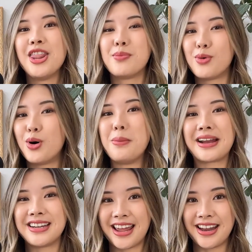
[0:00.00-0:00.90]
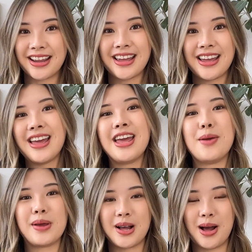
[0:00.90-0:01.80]
the more magnetic
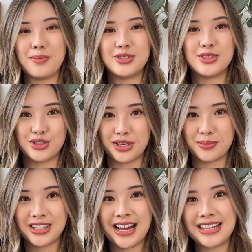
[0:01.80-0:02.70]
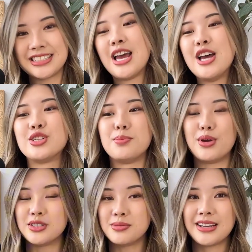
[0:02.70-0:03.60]
it becomes to your dream clients. So
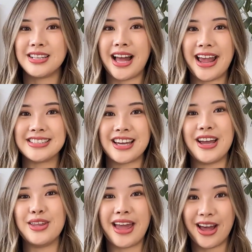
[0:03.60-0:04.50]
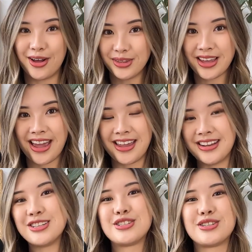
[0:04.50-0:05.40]
most of my clients are in the healthcare
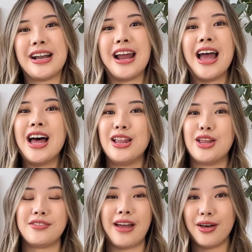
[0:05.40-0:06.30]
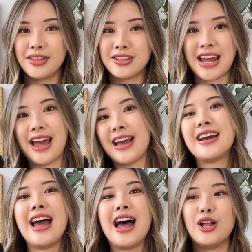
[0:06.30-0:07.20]
industry, a lot of health
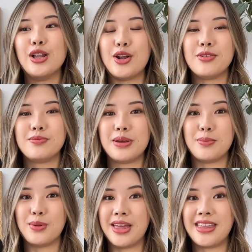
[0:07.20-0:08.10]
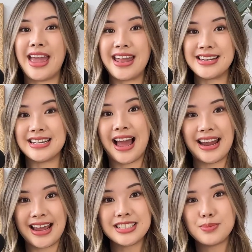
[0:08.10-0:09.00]
tech, a lot of people in the
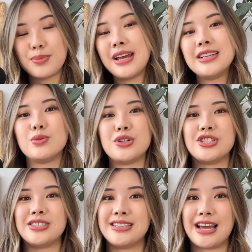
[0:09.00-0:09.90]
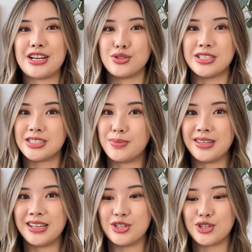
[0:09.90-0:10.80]
NDIS space, which is the National
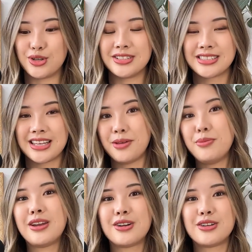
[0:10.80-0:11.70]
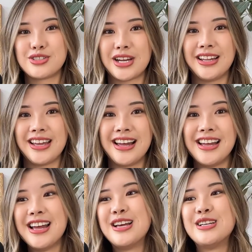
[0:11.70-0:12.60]
Disability Insurance Scheme here in Australia.
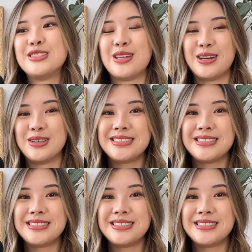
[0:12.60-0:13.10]
So they'll